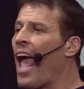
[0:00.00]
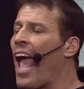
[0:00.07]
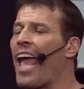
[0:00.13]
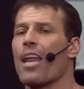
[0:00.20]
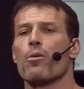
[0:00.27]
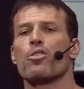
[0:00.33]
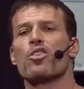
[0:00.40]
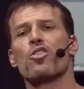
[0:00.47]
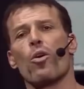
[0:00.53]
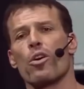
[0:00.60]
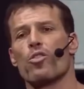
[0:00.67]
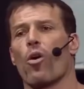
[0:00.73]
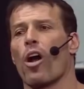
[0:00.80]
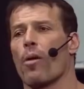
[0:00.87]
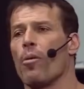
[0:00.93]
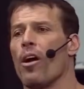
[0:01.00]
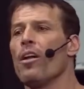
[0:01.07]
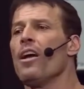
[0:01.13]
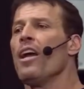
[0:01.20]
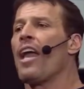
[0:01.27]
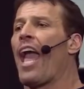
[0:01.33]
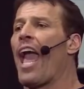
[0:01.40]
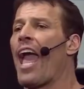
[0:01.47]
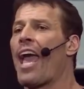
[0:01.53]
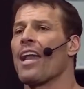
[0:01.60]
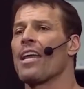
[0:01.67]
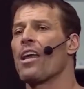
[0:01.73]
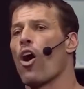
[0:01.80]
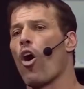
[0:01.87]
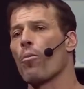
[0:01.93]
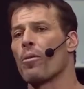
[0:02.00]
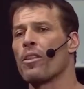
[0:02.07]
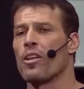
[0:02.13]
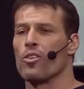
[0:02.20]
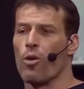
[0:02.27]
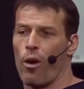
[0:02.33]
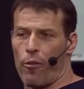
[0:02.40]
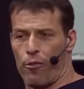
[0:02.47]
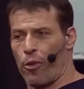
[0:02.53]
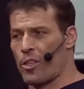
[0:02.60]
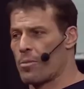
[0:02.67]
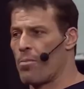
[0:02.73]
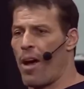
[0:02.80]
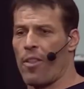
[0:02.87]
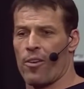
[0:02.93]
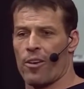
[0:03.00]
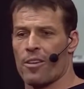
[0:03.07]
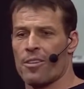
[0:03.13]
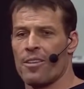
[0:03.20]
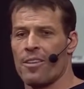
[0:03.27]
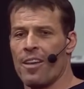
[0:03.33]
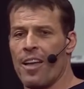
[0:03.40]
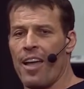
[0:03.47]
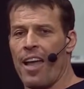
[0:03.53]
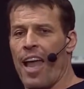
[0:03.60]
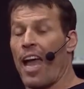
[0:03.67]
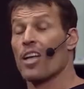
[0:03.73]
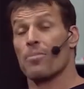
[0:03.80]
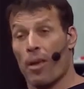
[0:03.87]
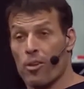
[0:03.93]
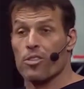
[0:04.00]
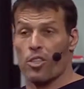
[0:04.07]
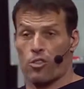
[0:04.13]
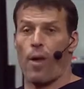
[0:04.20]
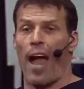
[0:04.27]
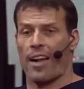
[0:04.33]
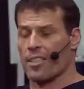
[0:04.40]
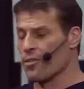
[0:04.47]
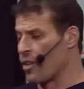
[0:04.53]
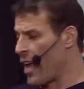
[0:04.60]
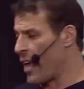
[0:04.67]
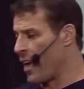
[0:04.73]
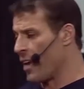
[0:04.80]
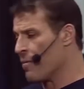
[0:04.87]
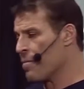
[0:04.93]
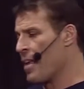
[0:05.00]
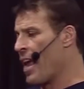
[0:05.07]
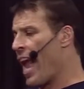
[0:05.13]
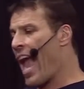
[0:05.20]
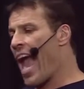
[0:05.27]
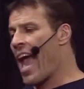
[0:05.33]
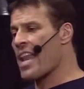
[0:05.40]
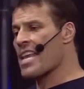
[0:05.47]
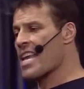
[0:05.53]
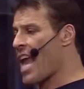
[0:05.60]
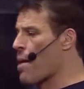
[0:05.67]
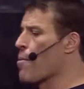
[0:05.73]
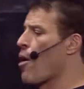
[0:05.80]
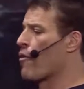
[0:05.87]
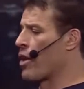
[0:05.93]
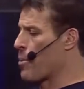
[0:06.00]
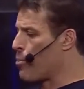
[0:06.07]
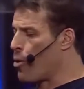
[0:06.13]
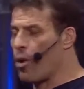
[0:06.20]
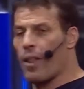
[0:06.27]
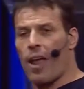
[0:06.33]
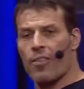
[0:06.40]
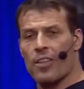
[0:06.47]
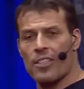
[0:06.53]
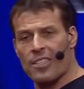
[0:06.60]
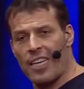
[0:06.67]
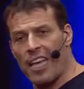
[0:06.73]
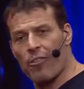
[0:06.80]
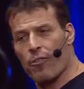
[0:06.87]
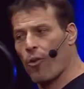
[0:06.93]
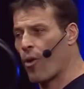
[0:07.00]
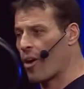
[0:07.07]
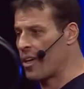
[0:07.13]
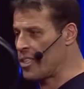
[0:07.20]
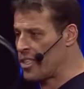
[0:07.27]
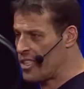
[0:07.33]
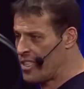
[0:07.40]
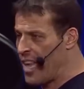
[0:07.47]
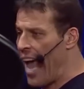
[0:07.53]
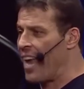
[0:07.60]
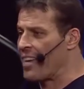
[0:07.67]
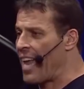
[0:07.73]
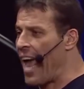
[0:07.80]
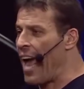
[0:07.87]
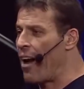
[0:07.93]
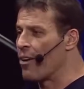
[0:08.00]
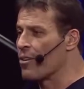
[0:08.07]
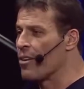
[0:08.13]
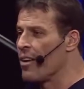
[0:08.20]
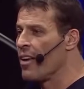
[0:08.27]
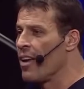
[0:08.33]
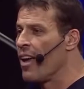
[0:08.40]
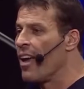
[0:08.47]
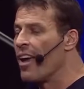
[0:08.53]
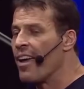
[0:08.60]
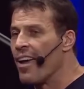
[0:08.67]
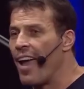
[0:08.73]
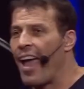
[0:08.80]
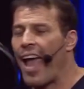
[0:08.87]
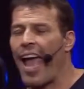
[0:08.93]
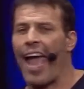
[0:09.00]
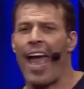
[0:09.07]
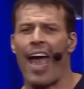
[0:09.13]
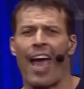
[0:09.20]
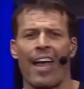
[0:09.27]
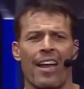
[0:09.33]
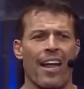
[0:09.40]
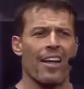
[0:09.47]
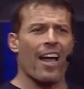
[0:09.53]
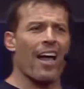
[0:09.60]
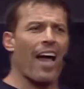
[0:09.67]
And he was so adorable, and he opened the door for his mother, and his mother was an attractive lady, and he came over and he pulled out the seat for her, and she sat down, and